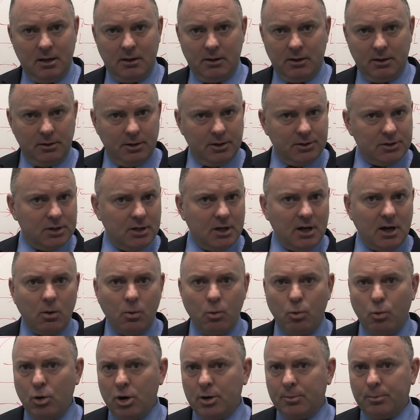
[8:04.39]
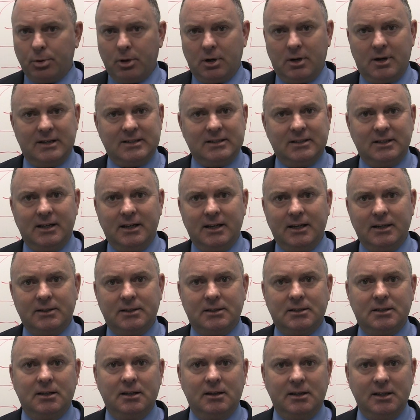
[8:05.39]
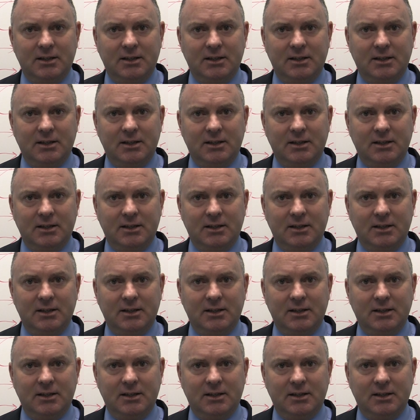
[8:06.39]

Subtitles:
there is not one process